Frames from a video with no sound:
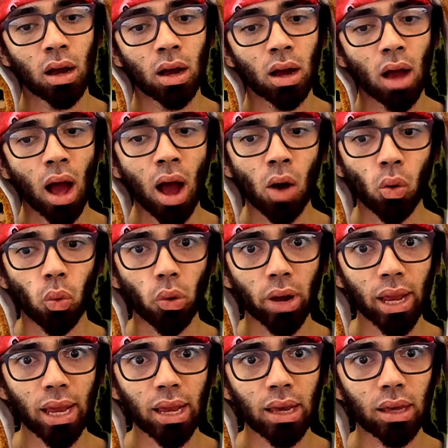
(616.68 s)
Oh
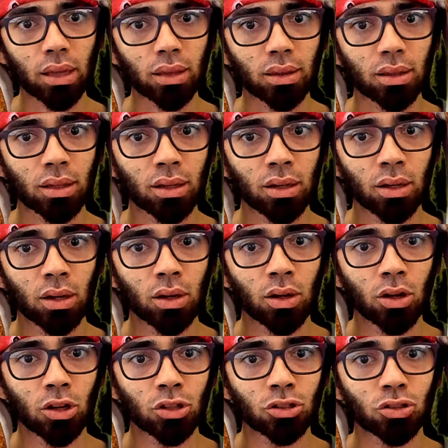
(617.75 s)
wait.
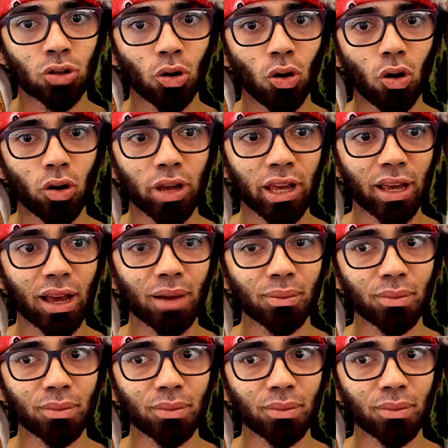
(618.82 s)
So he can